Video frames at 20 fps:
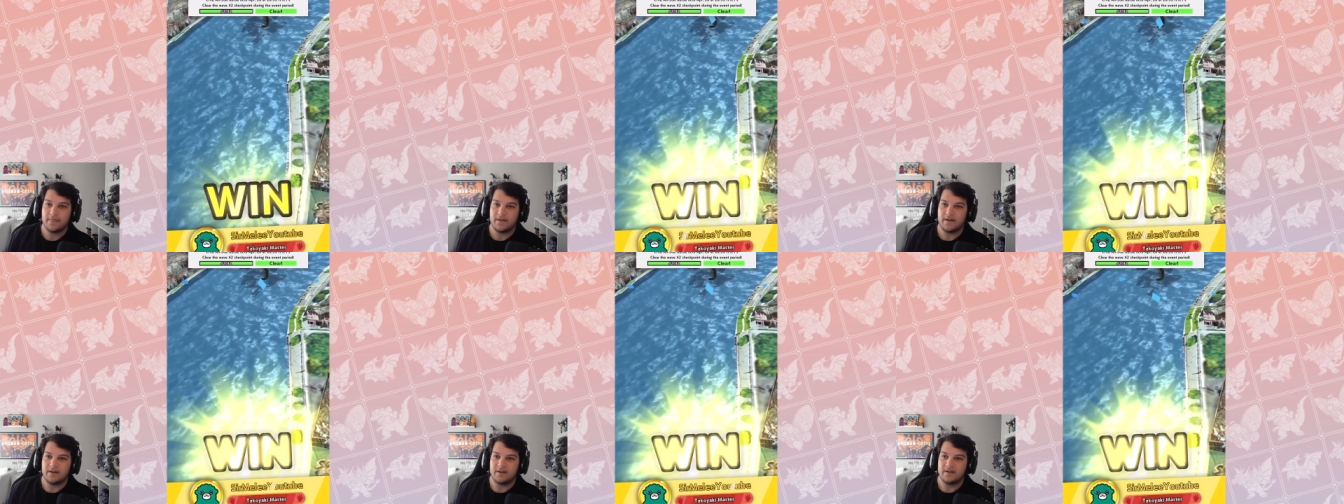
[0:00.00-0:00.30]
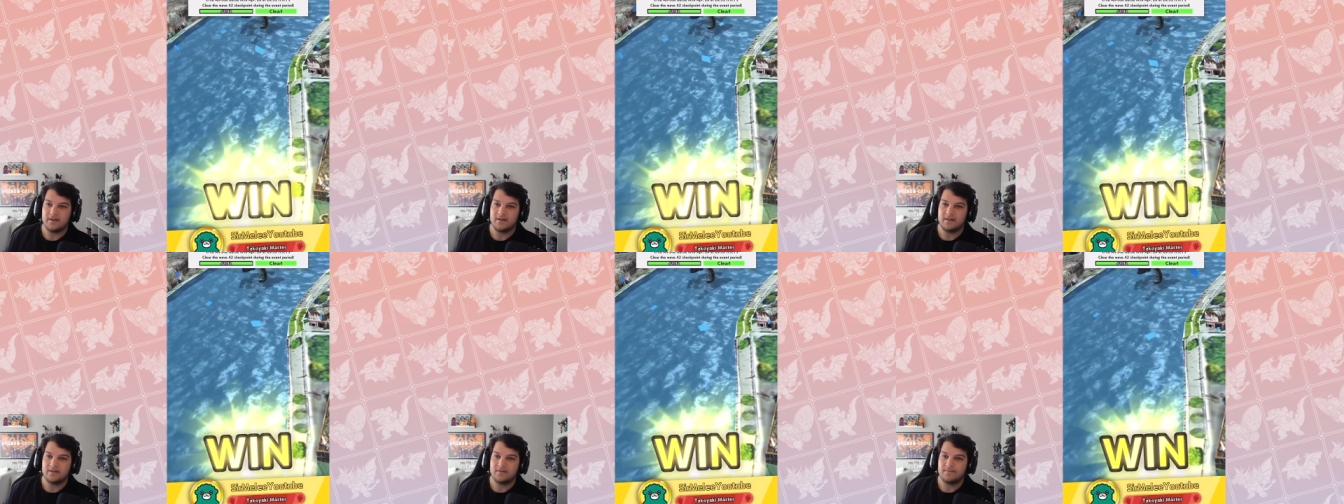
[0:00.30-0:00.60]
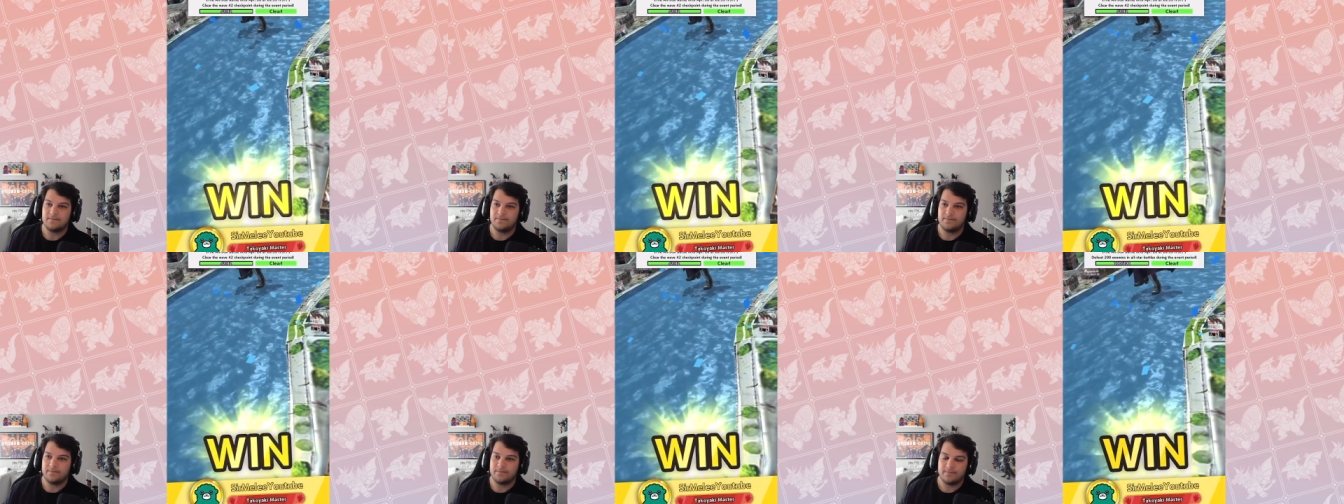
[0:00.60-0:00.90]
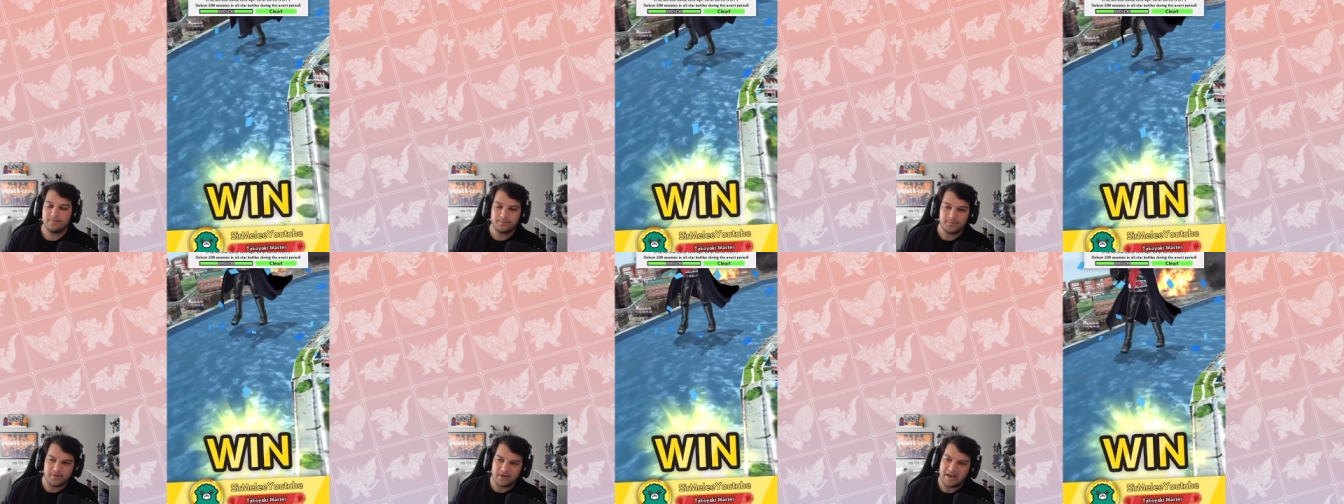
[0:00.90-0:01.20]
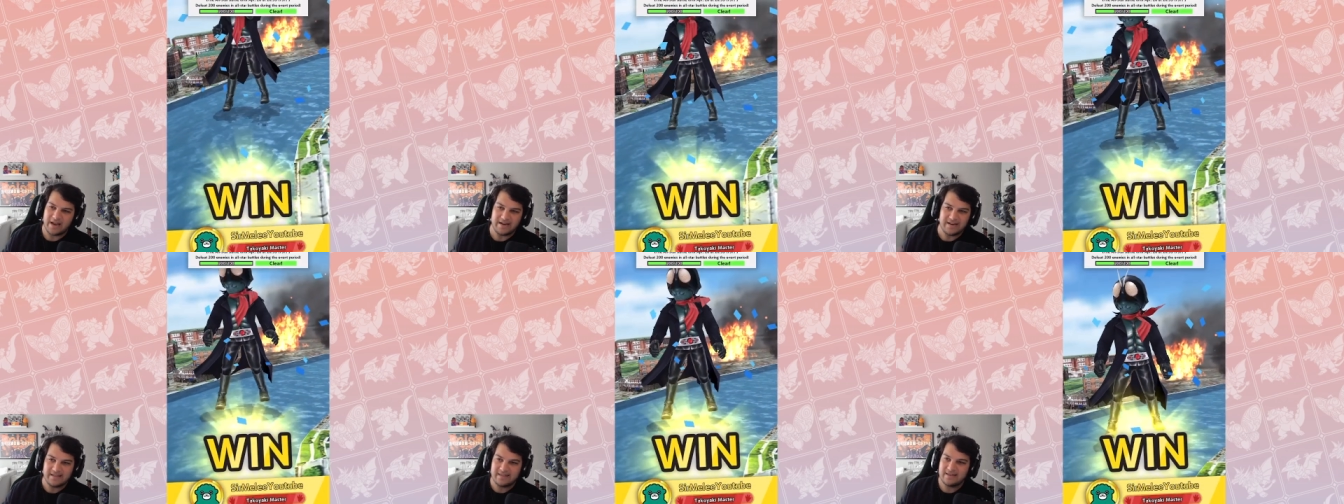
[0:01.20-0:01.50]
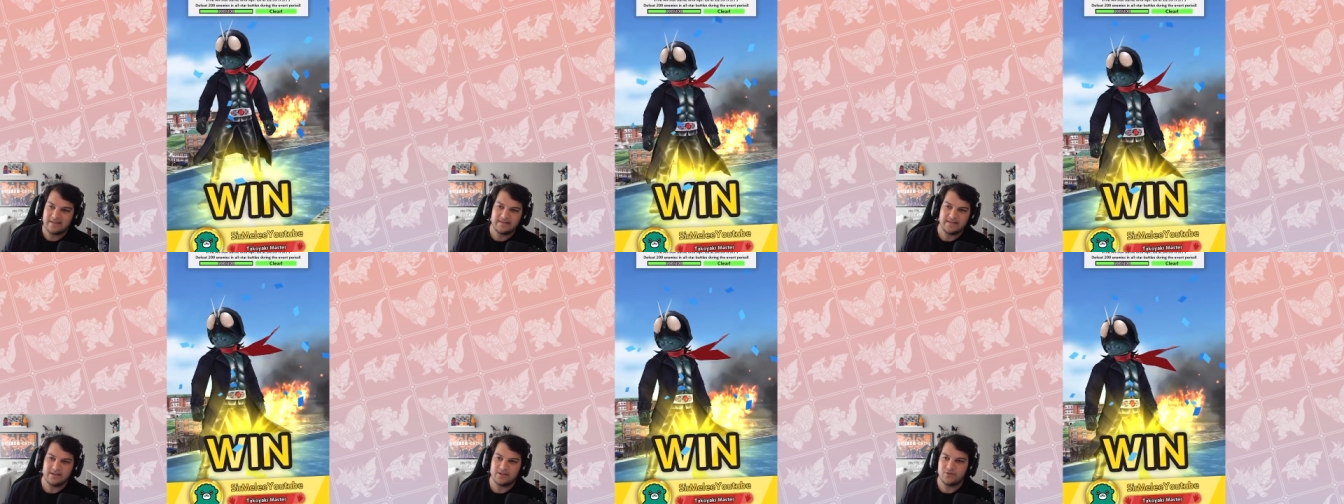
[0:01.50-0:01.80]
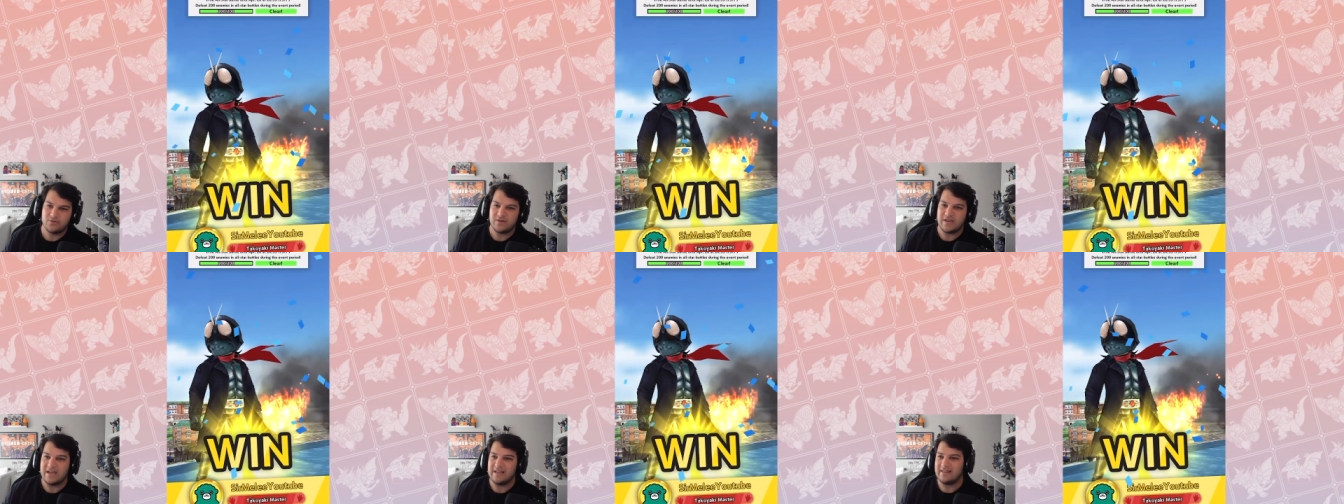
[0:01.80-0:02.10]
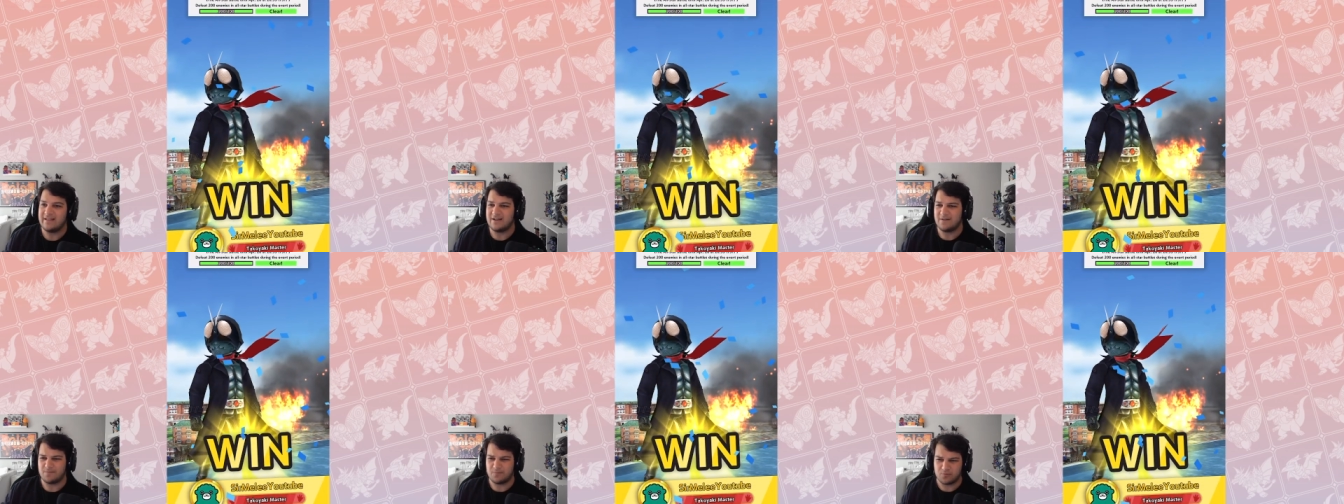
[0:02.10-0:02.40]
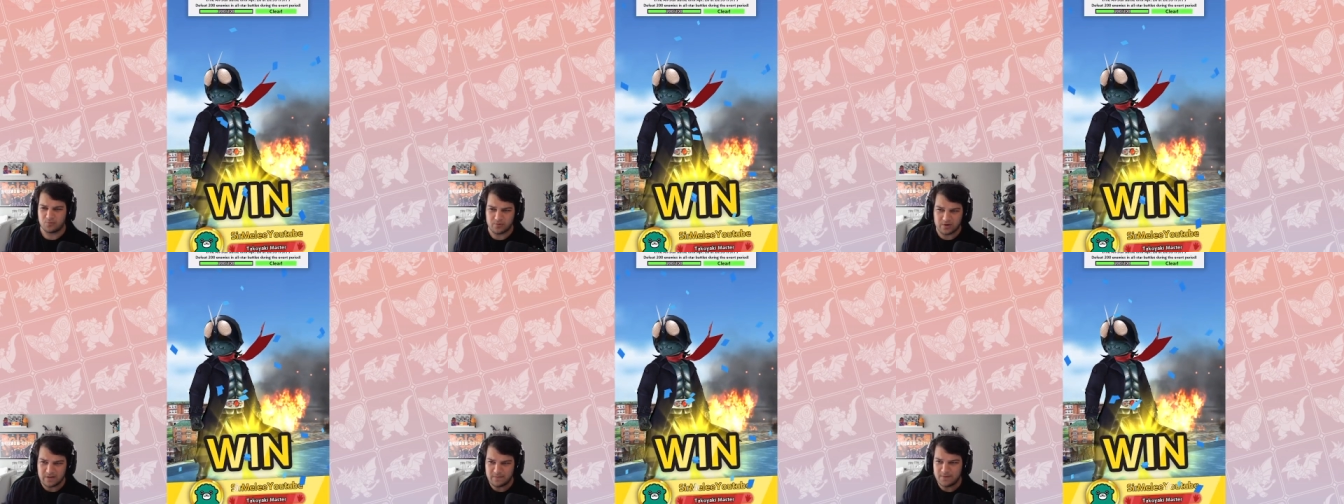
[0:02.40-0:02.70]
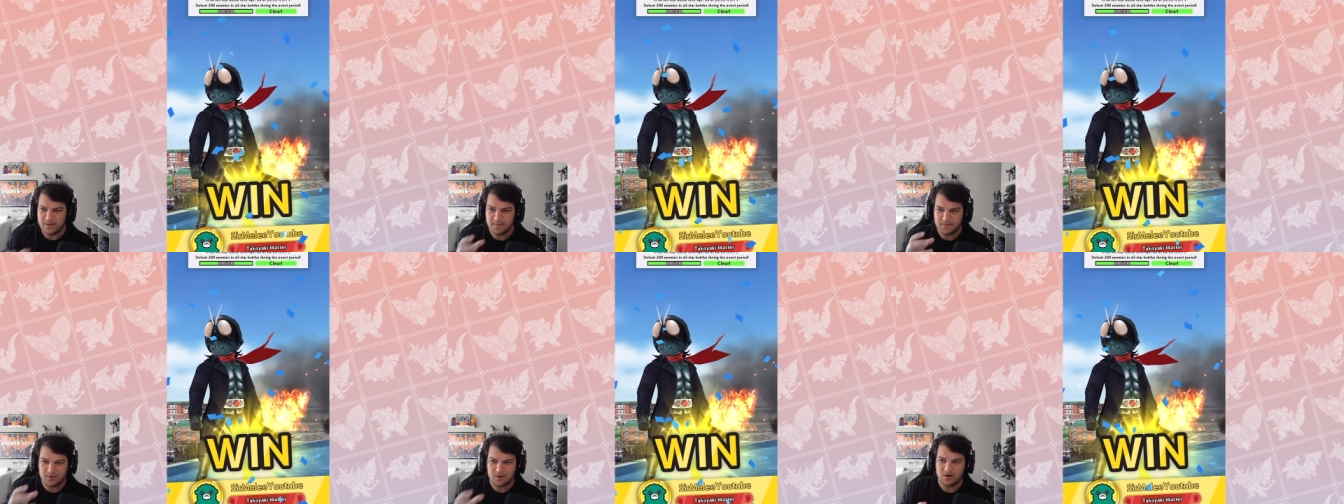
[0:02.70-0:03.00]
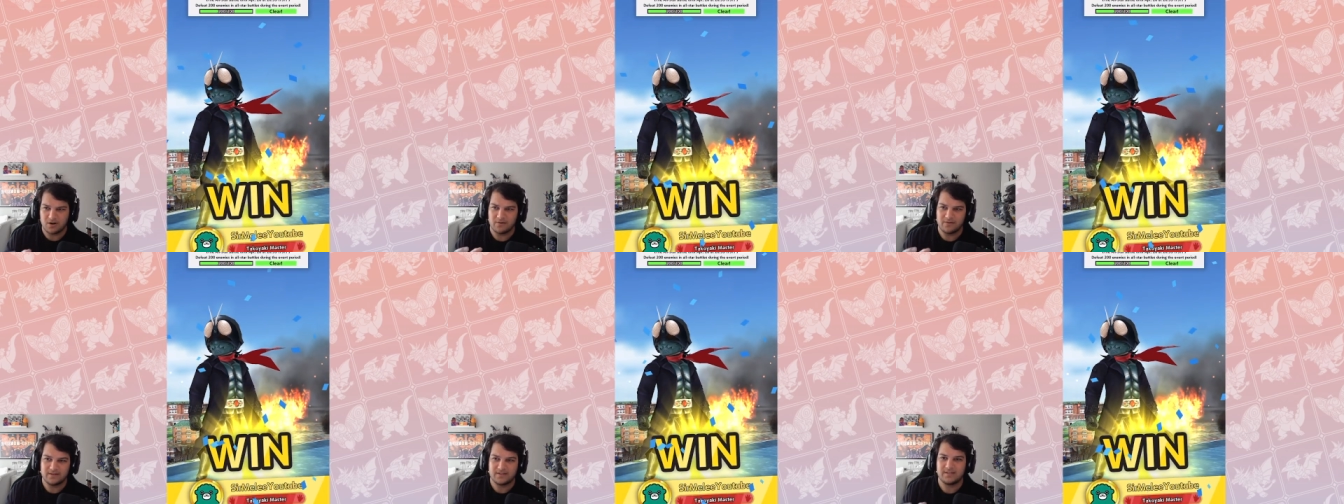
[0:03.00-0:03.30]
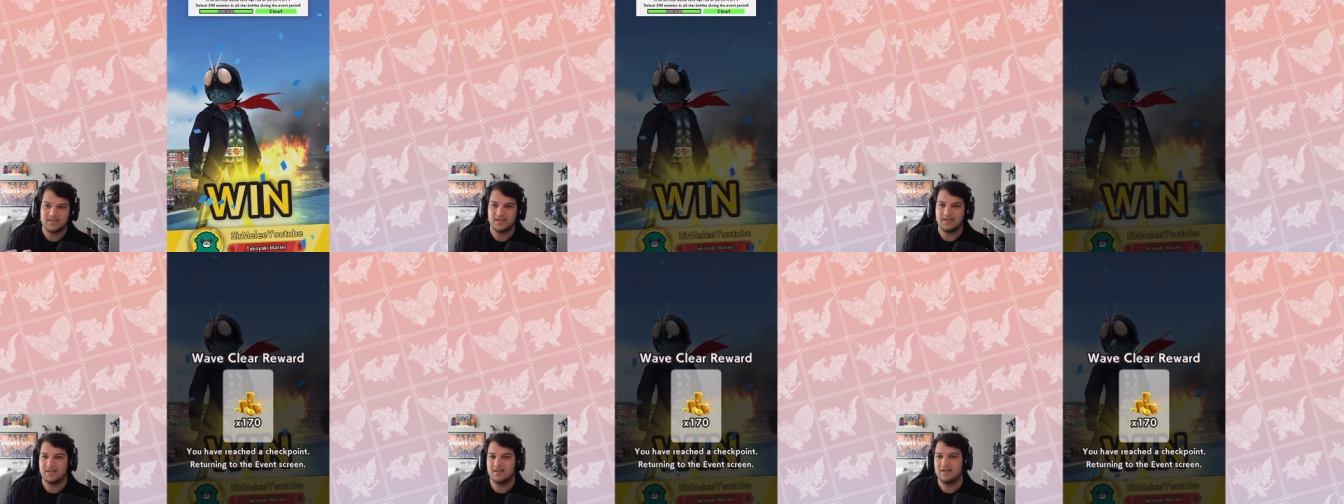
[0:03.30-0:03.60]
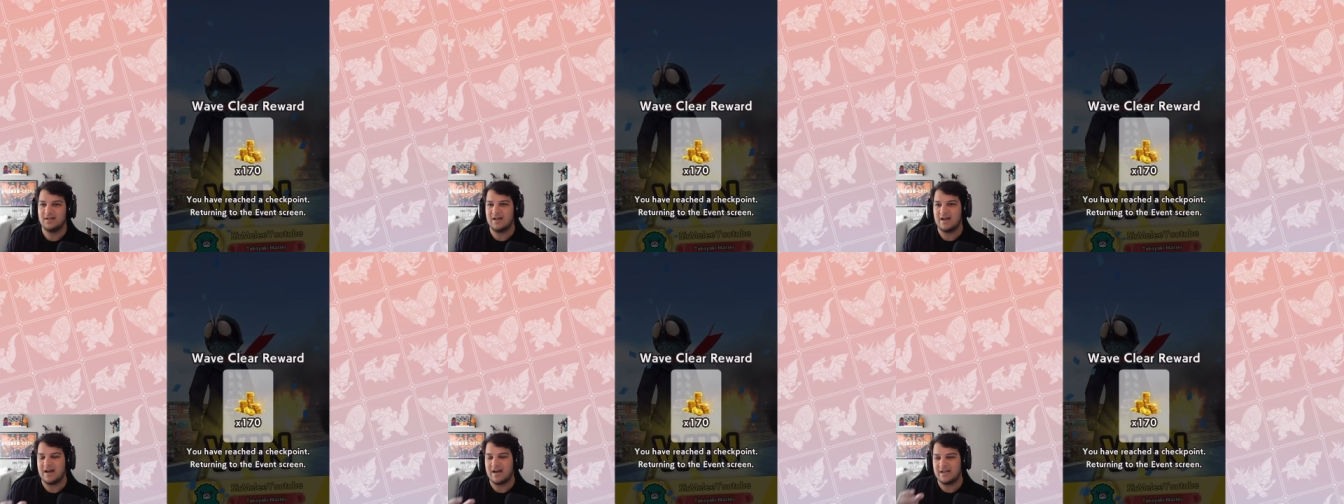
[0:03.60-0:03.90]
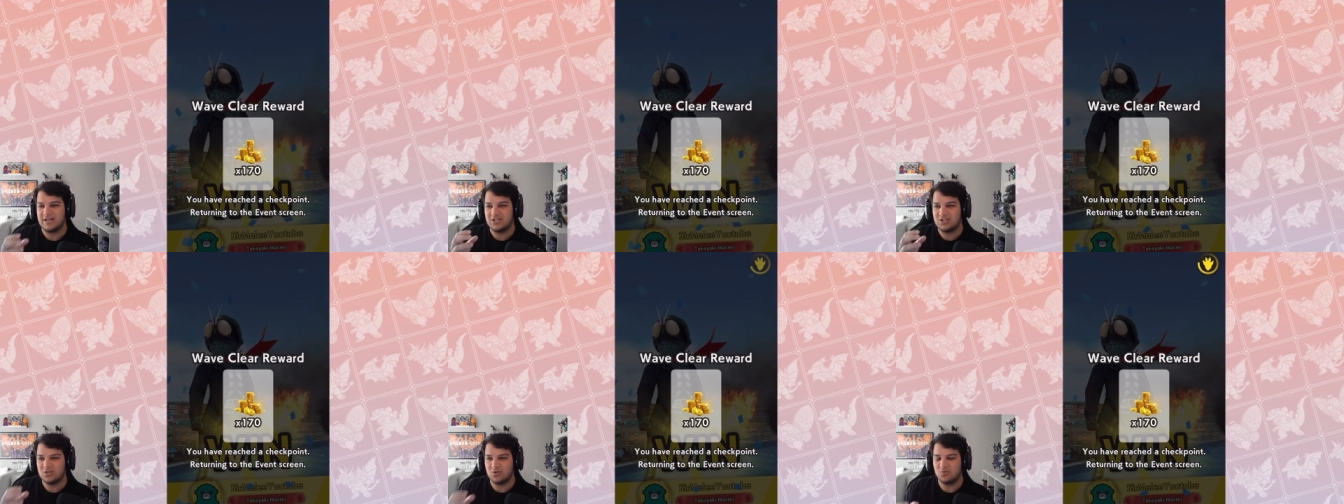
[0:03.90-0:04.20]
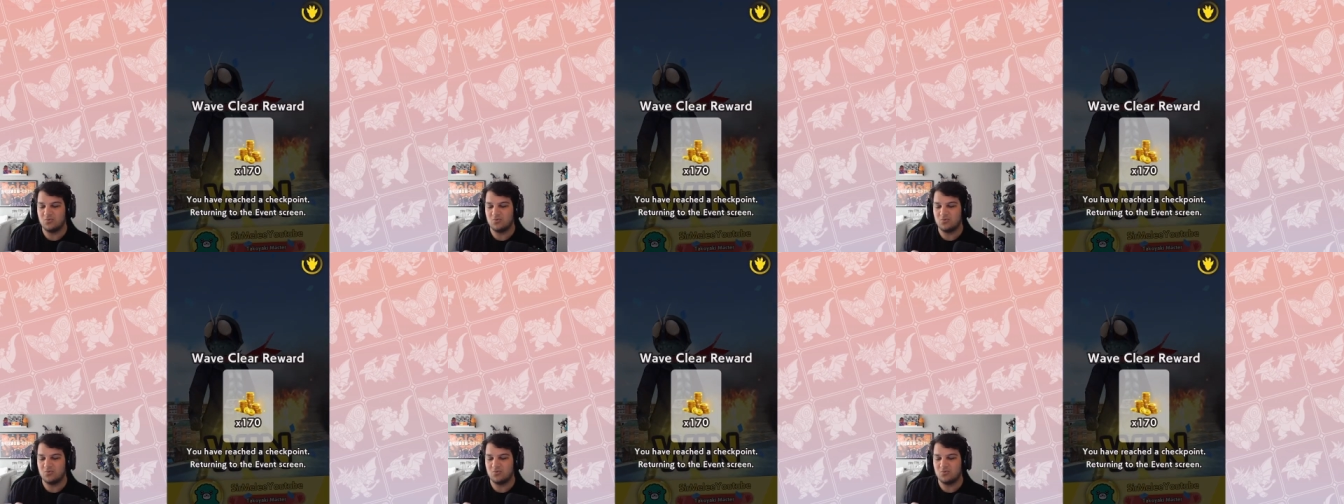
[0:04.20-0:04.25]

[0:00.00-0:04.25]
Uh, but anything that you get like a premium currency in, I